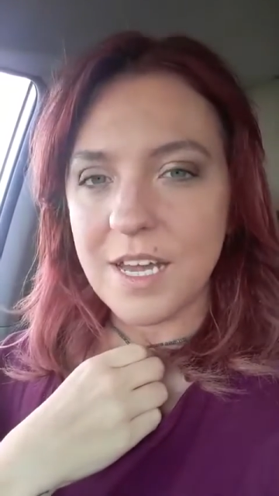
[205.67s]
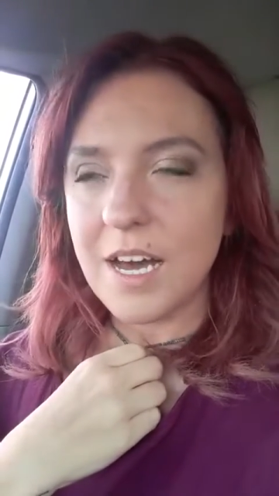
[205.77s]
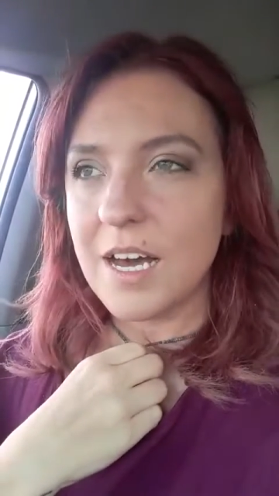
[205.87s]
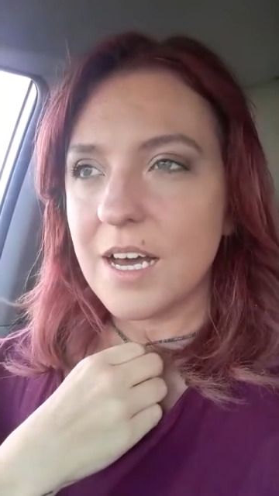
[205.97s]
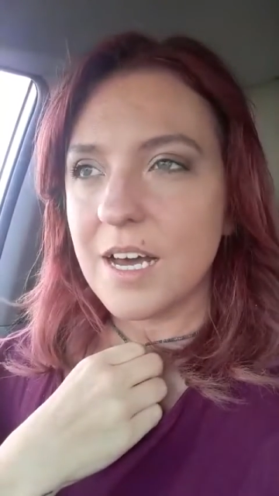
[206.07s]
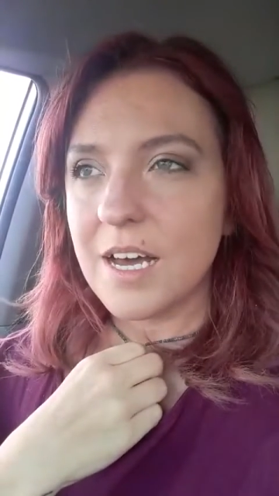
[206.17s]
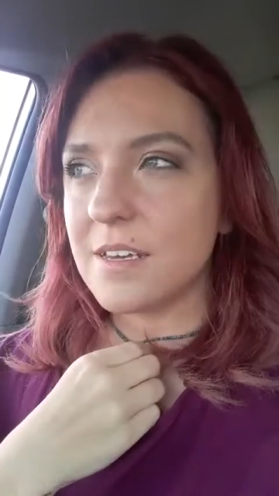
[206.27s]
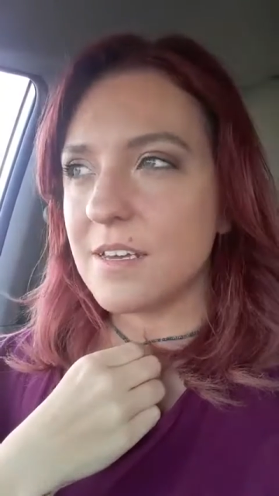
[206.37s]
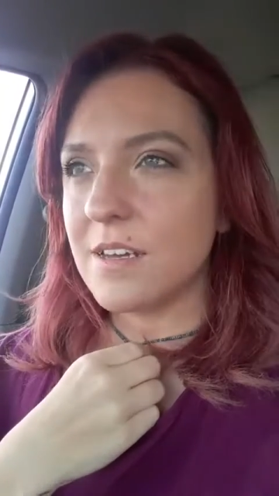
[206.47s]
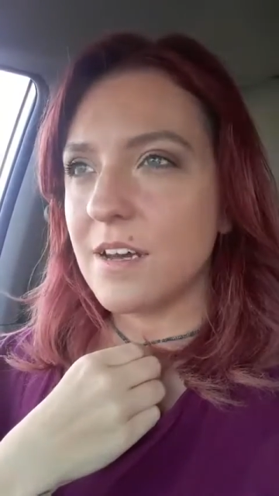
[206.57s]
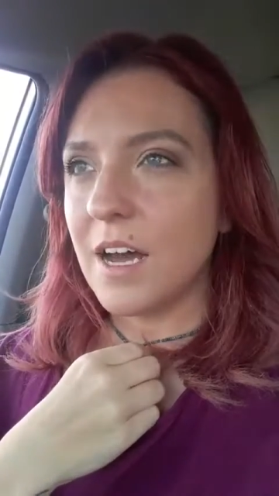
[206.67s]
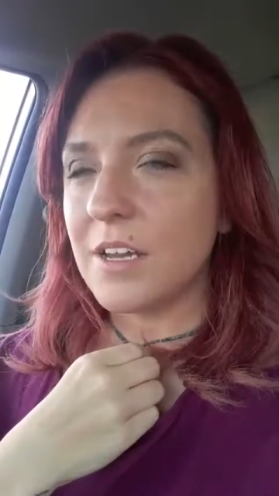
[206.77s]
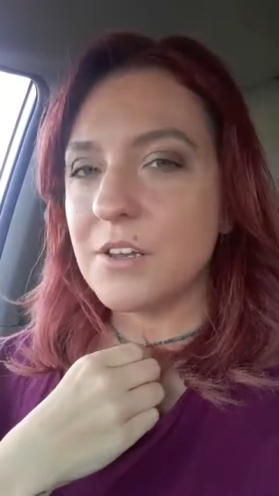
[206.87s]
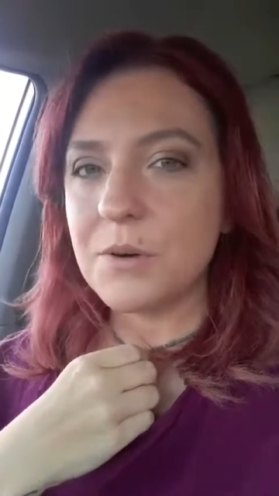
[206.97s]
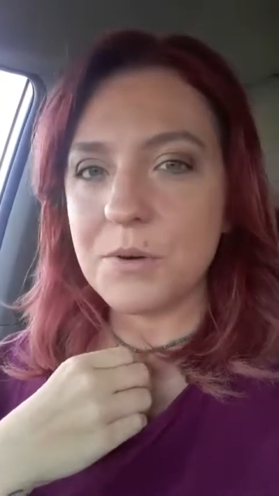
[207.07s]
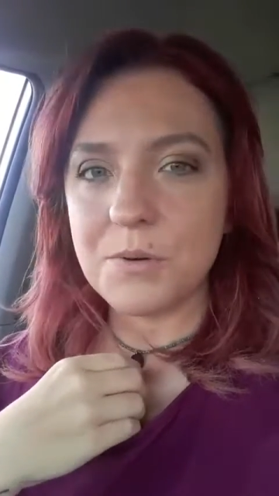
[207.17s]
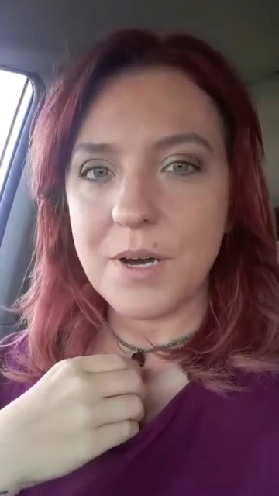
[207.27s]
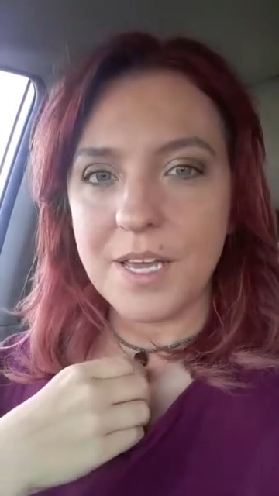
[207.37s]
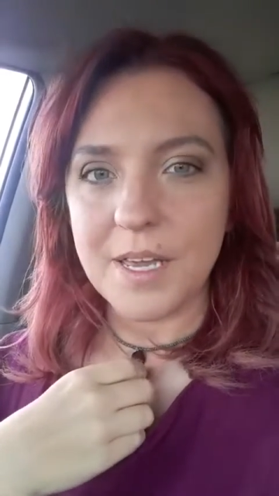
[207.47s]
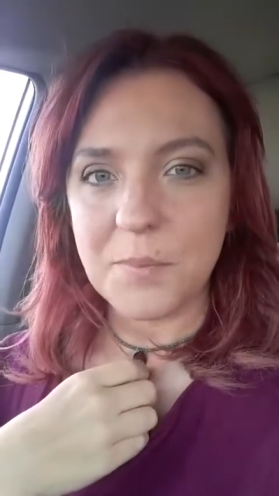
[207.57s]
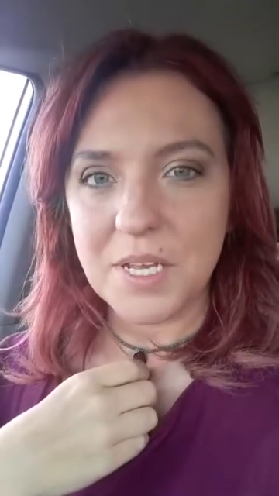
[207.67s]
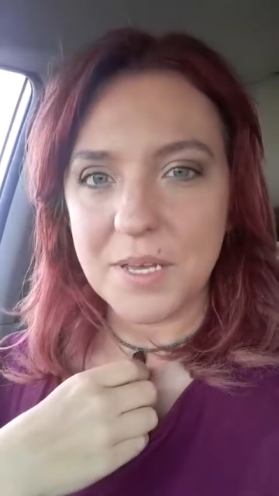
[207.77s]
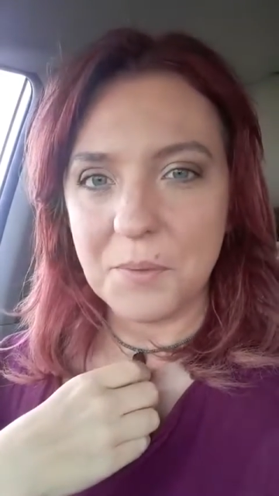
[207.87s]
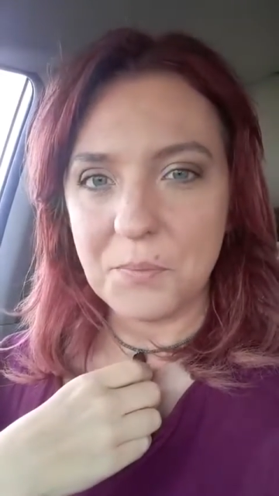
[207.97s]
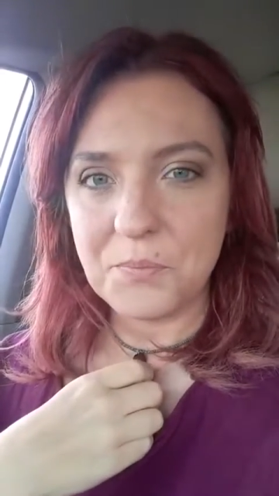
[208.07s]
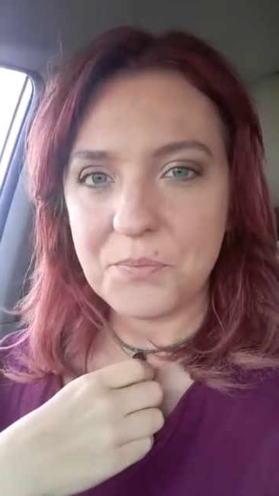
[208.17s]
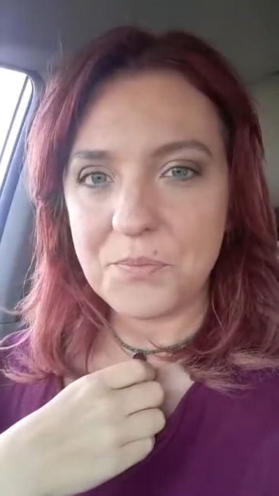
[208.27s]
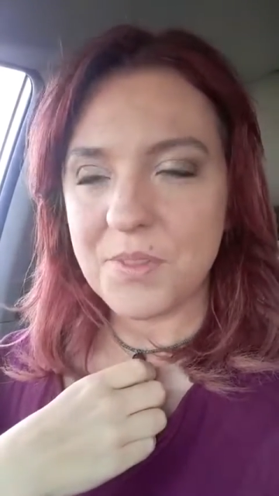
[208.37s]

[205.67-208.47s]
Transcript: Like, I know who I am in Him,